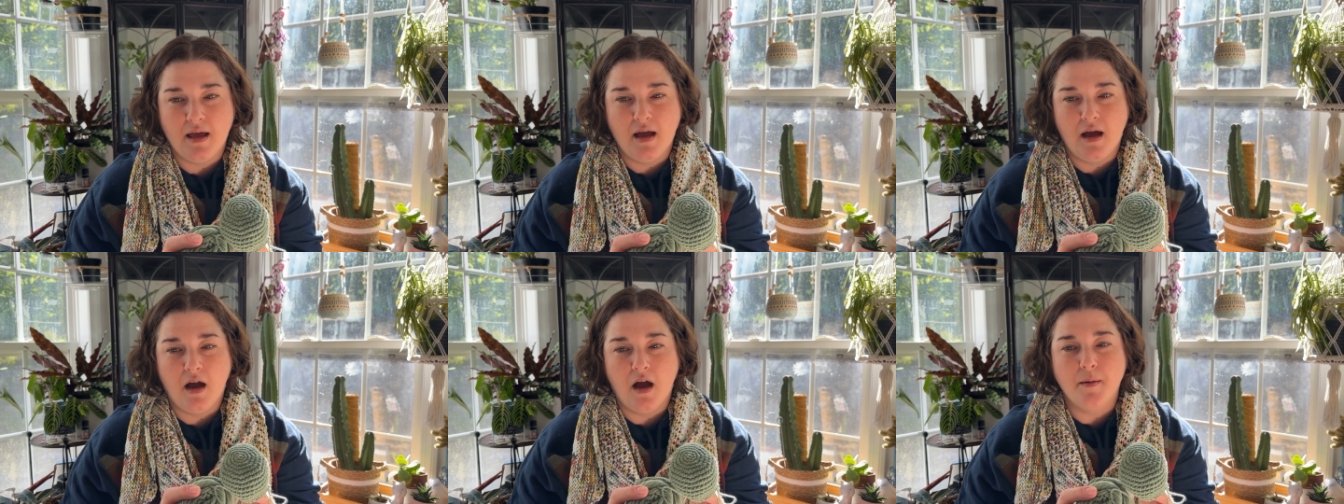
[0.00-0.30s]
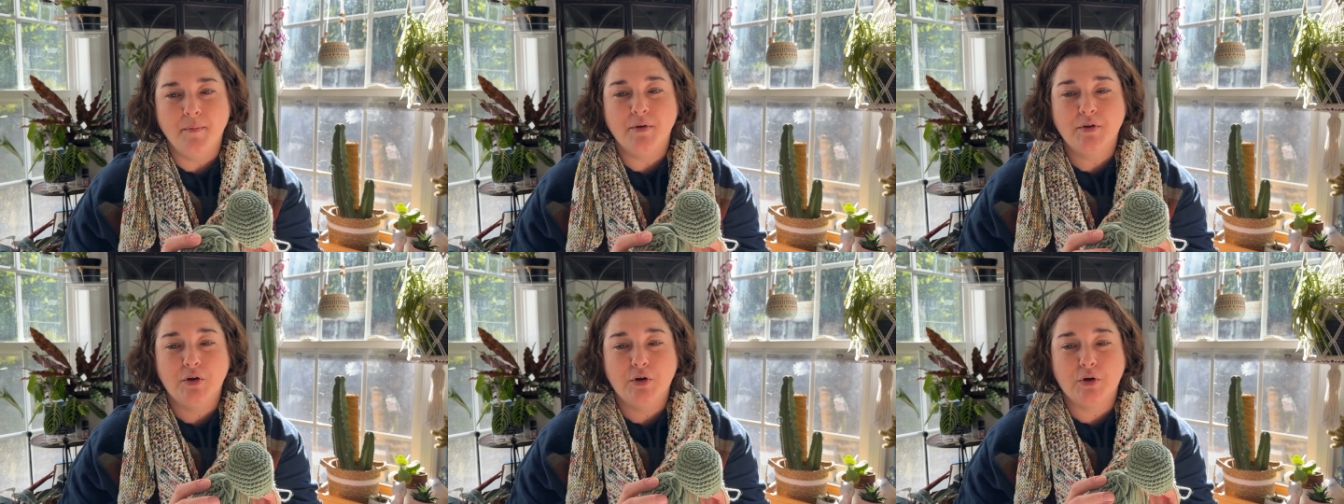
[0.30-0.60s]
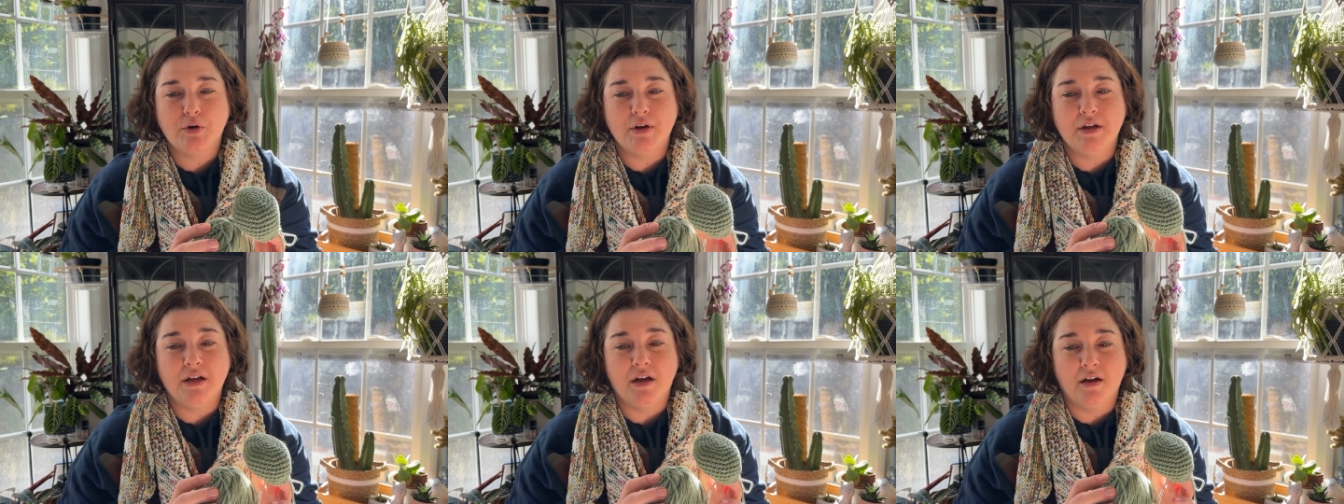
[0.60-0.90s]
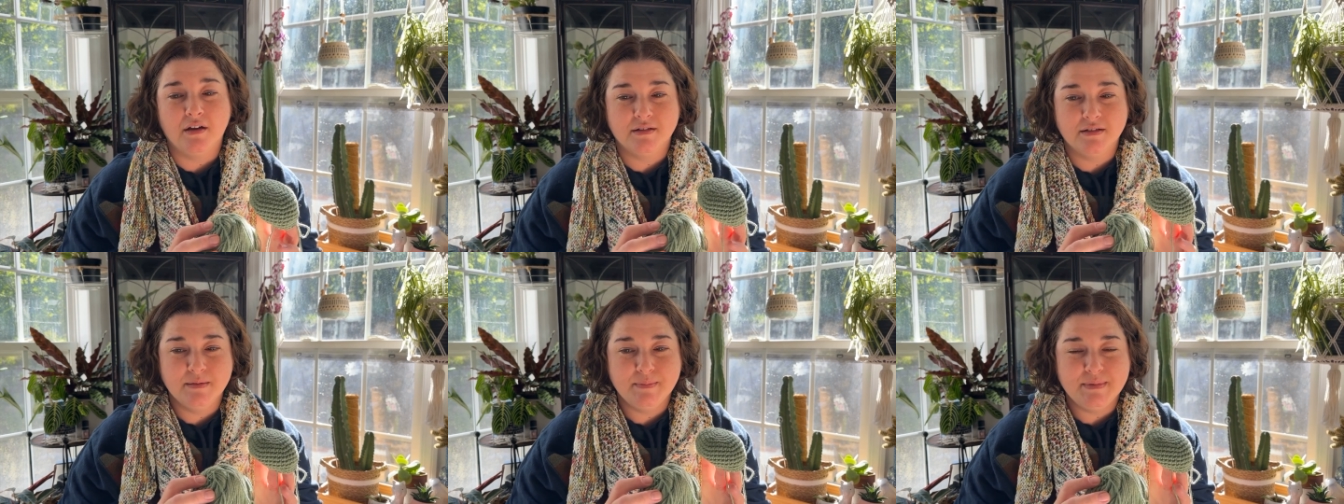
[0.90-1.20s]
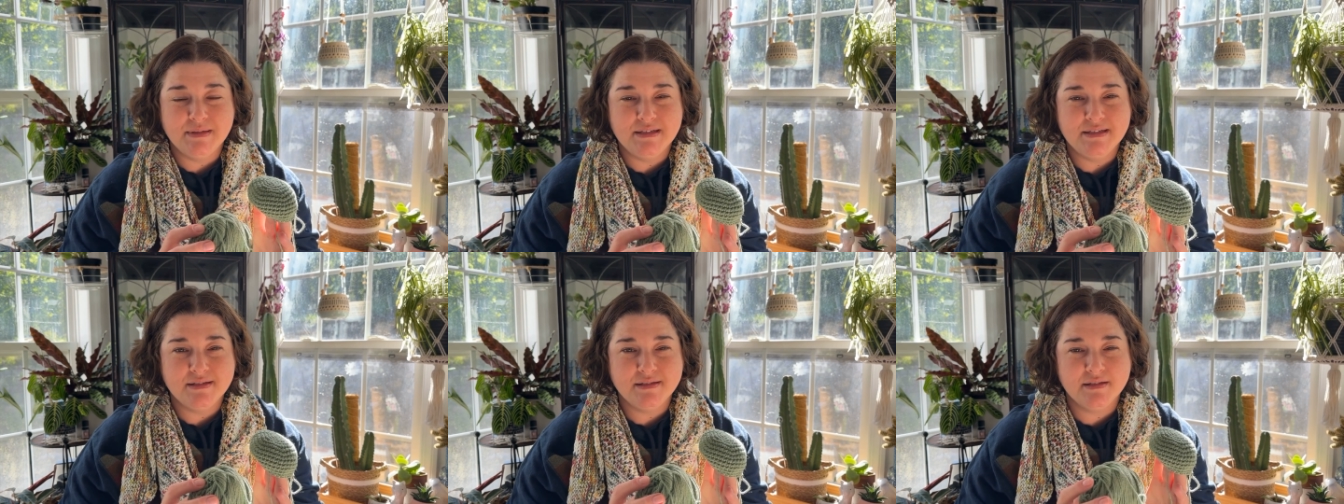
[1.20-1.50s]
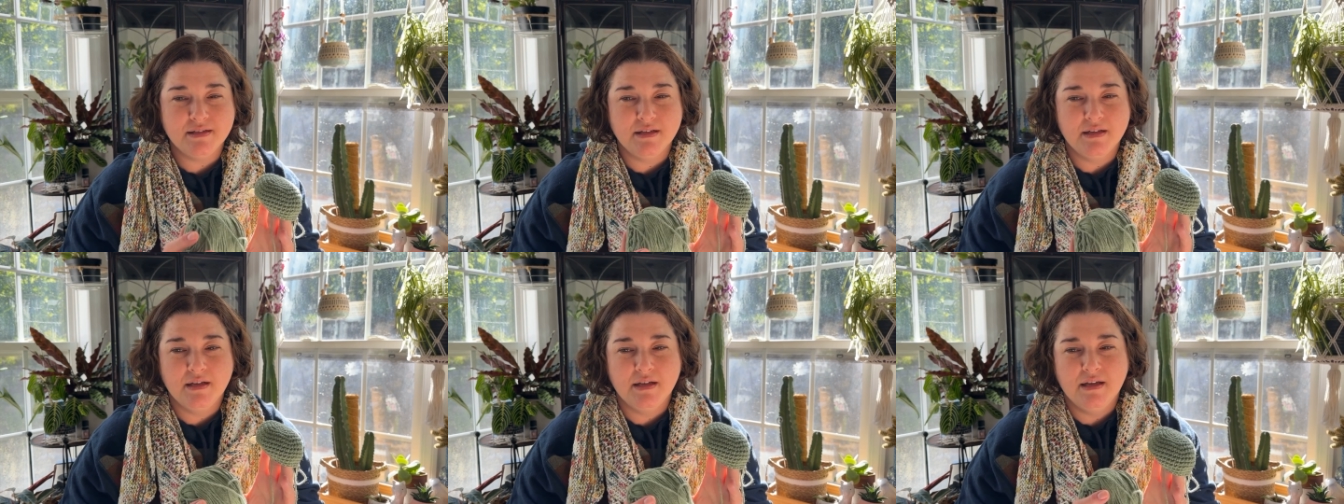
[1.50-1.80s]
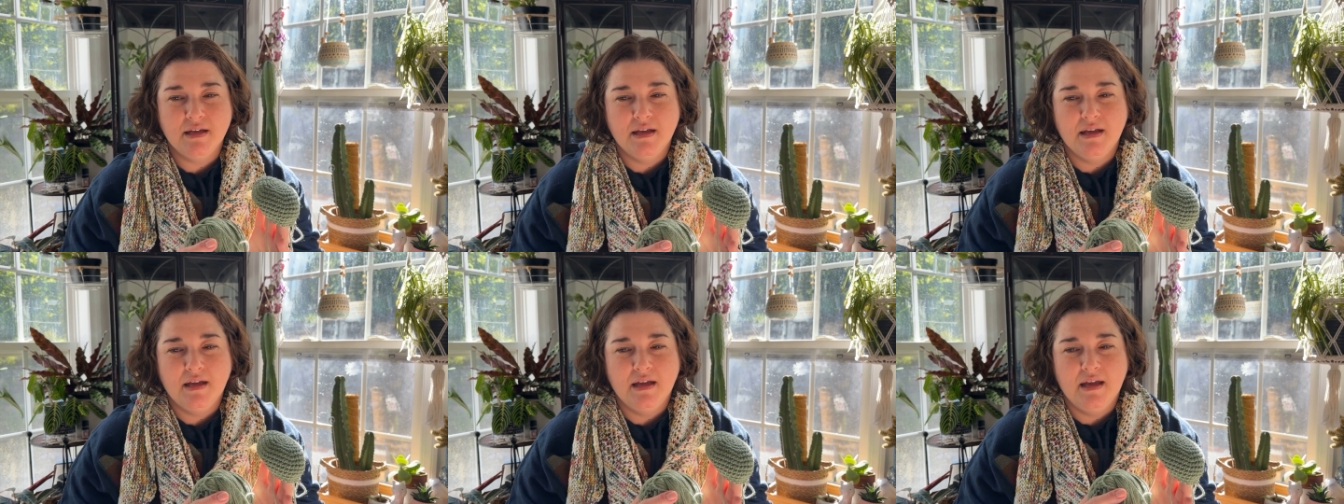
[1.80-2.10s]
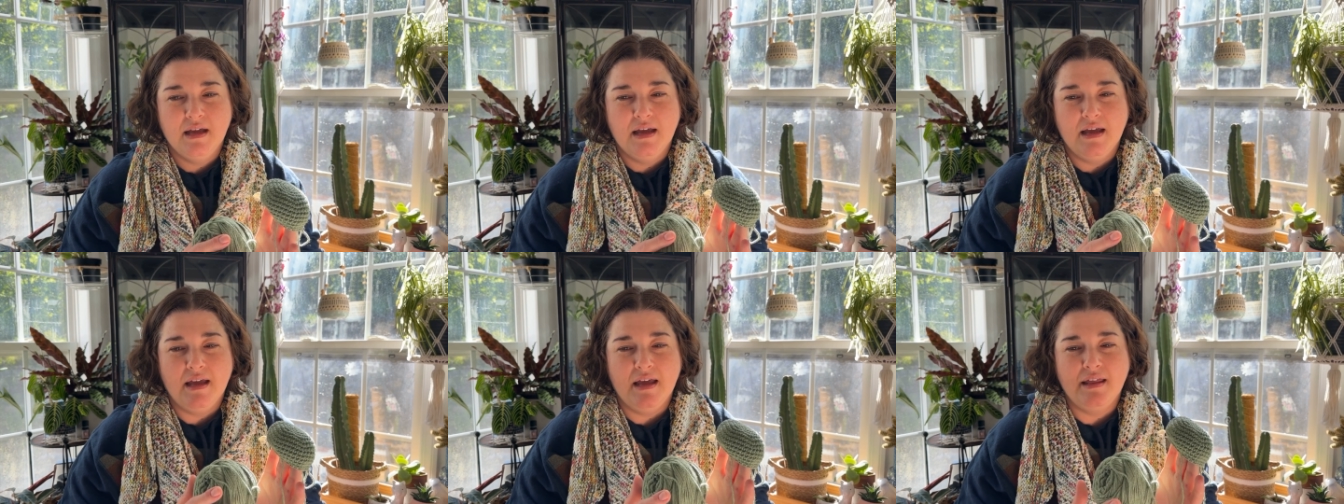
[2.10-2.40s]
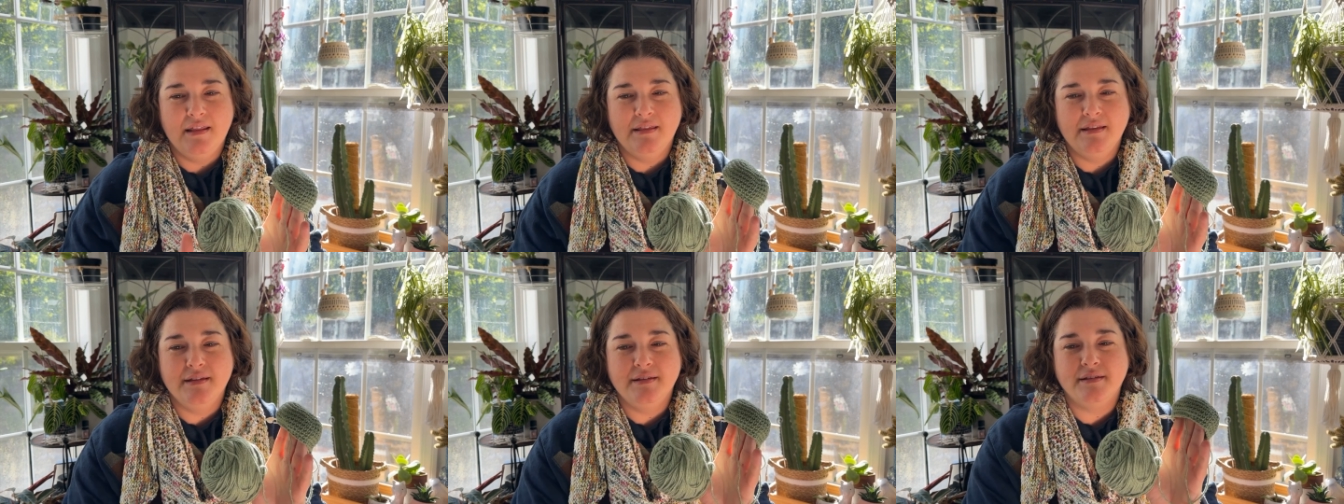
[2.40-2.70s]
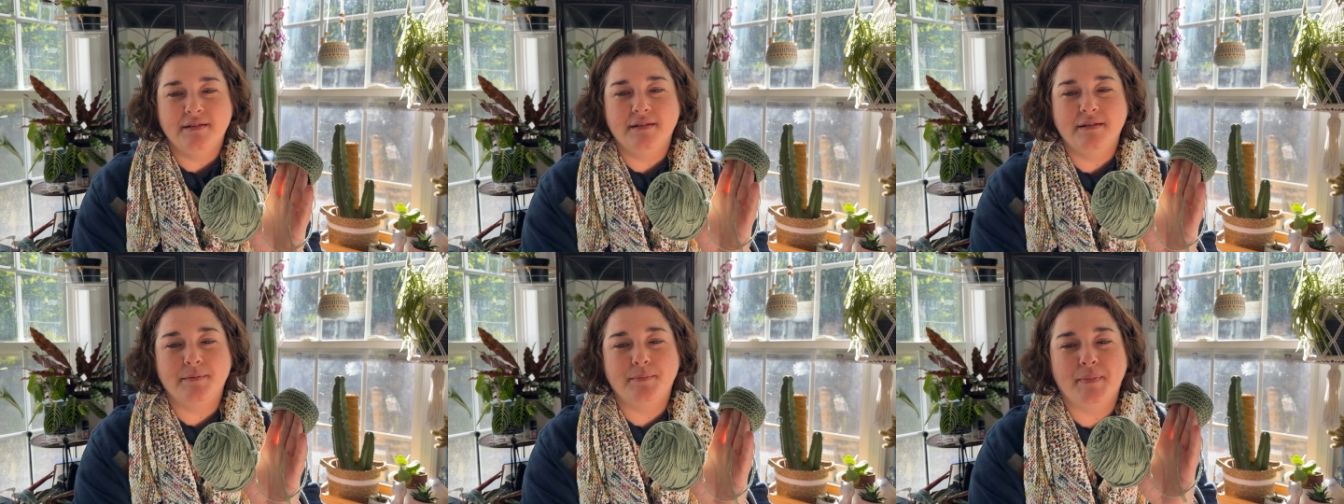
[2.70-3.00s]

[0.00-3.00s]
Amigurumi Octopus. And this is